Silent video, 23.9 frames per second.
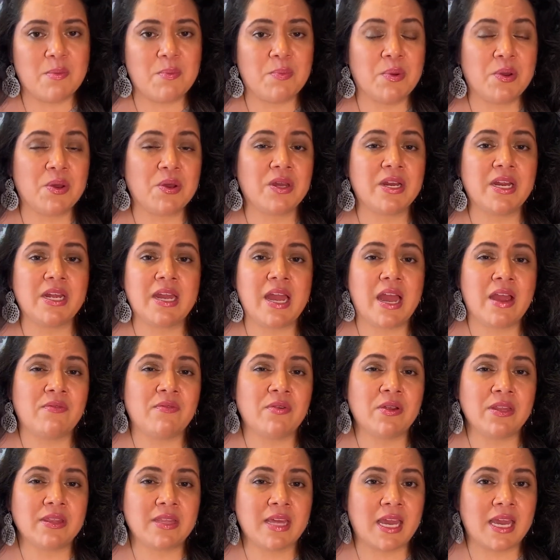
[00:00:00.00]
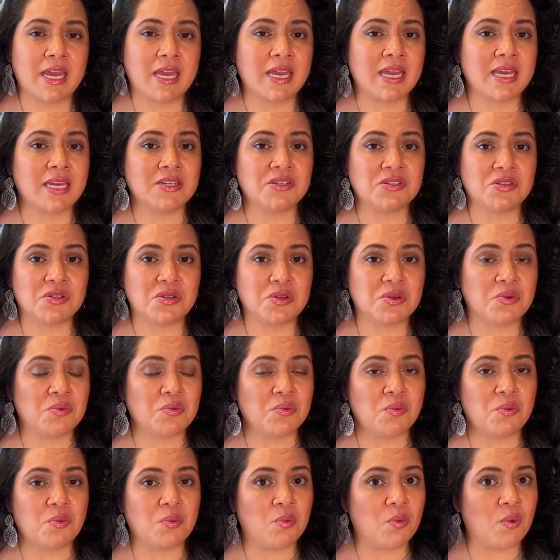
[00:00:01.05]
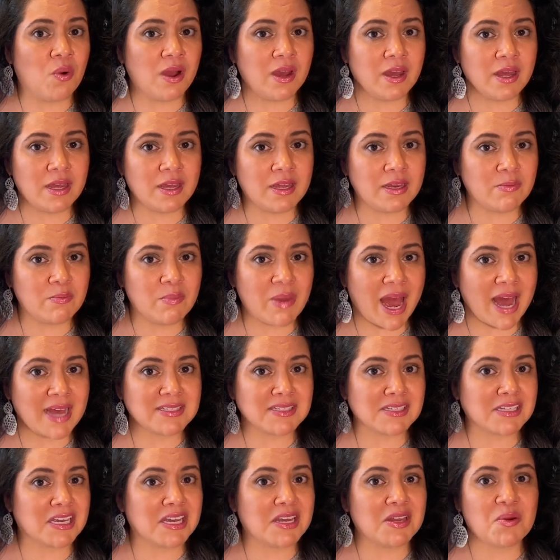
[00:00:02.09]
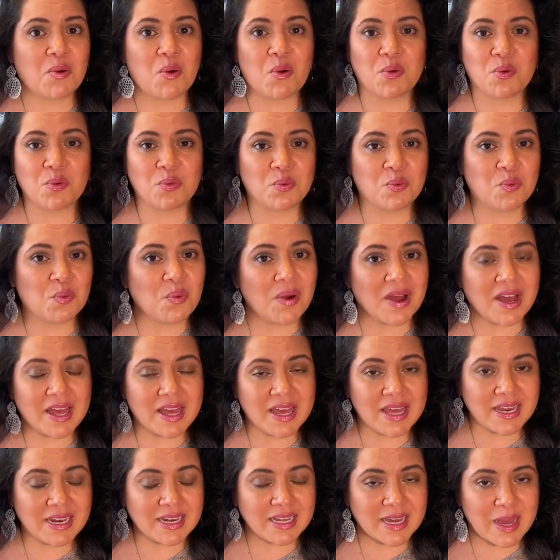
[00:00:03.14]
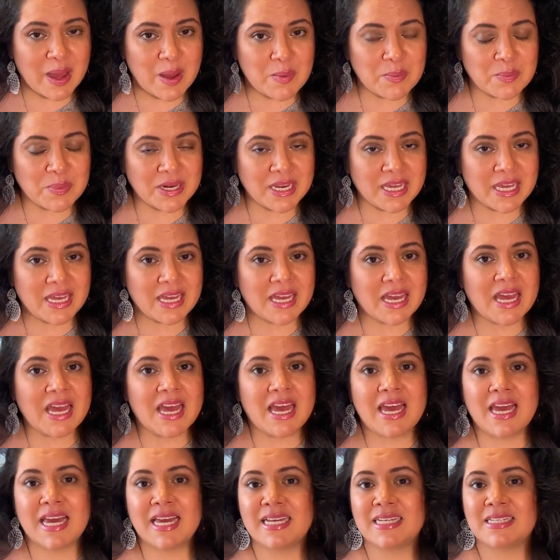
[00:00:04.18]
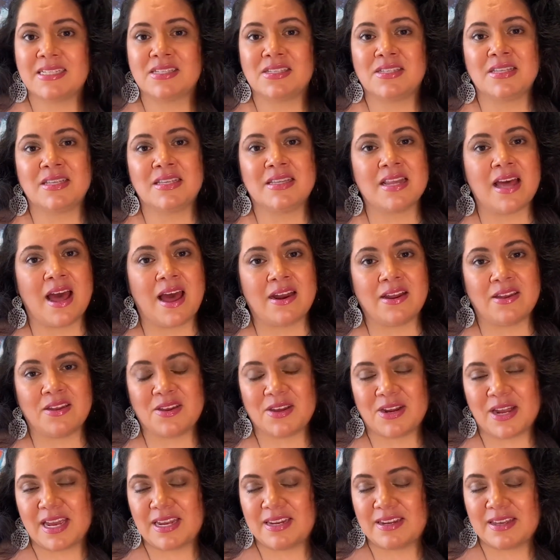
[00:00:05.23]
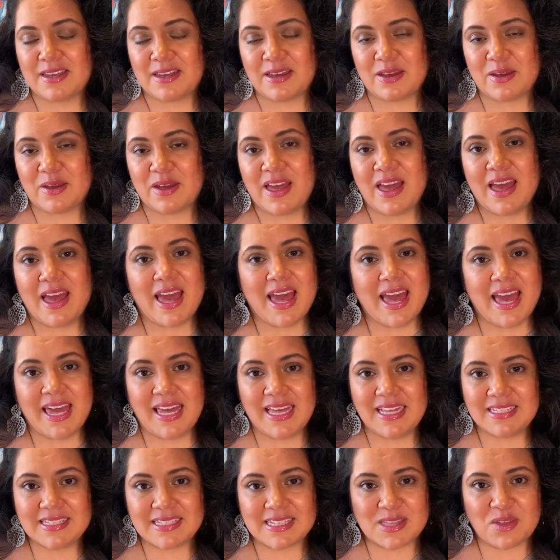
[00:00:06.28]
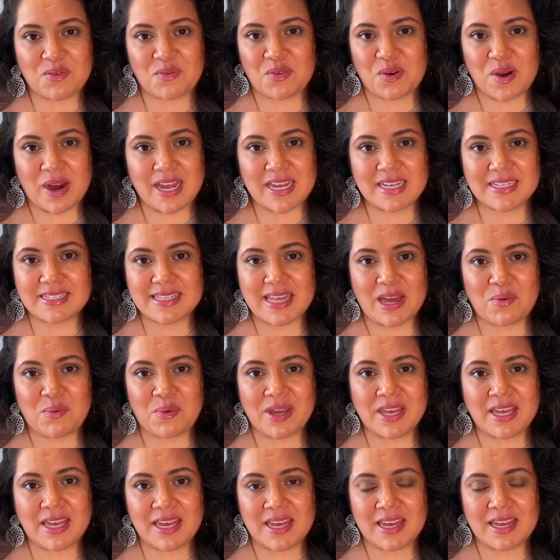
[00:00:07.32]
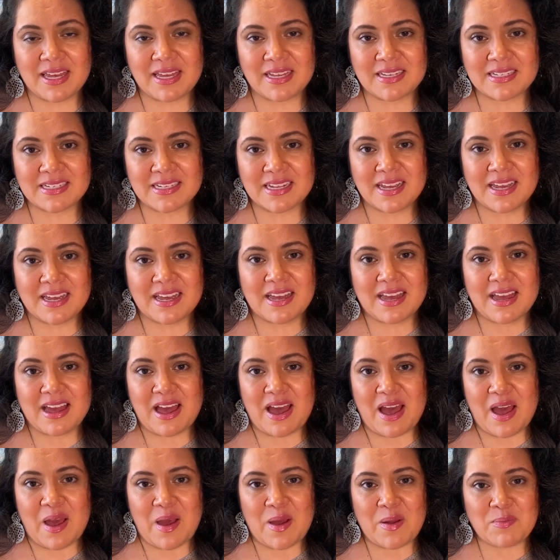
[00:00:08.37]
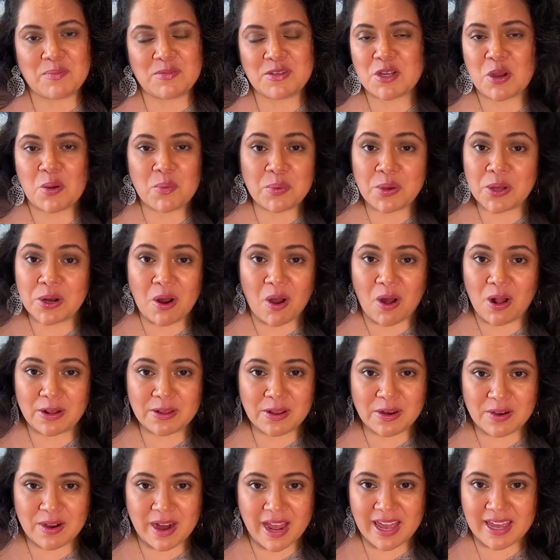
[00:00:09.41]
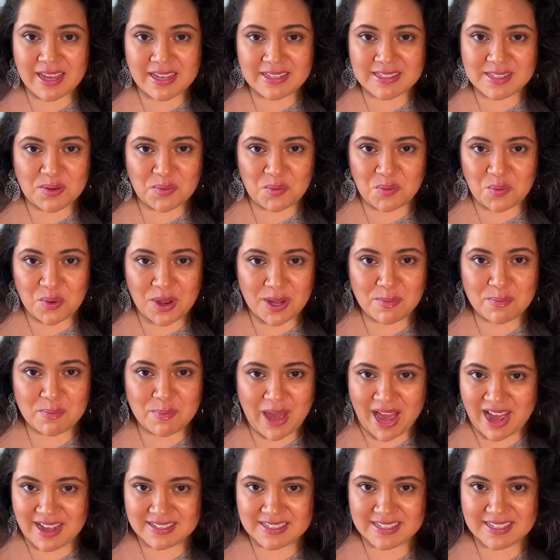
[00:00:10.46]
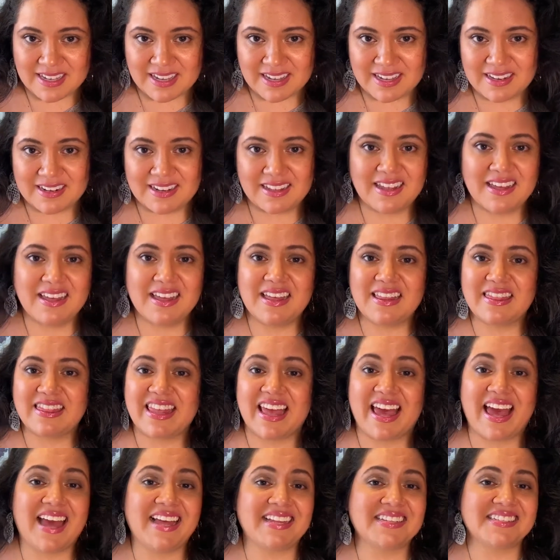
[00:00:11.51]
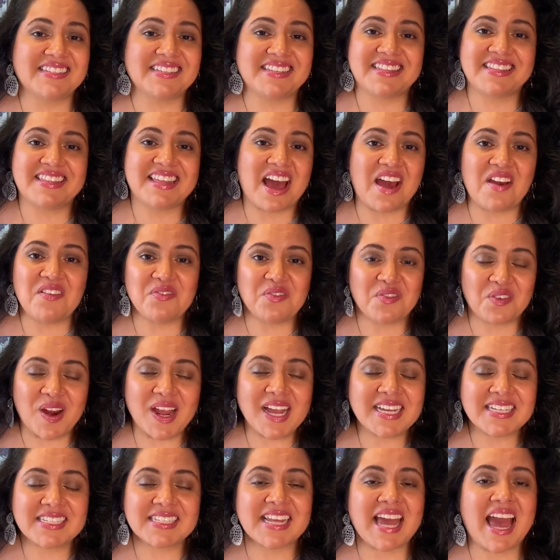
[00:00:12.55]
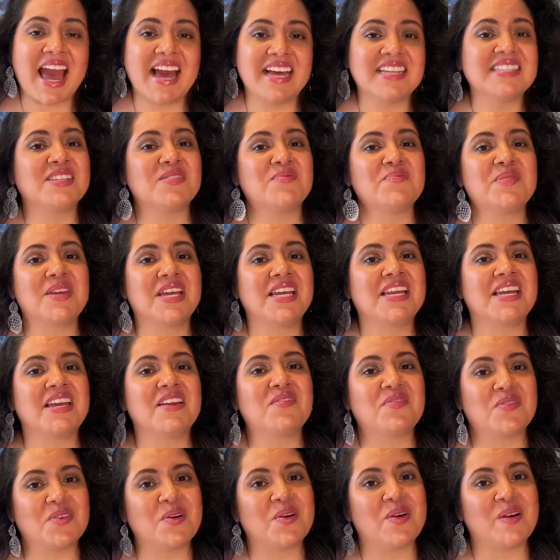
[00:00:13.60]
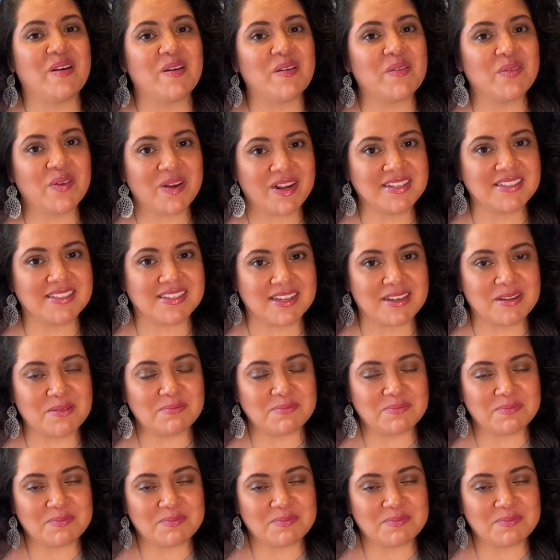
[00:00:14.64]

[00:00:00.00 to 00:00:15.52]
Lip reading: Putting everything into one basket or one company is not a good idea. Hence the phrase that we get, don't put all your eggs in one basket. That phrase has a meaning for a reason.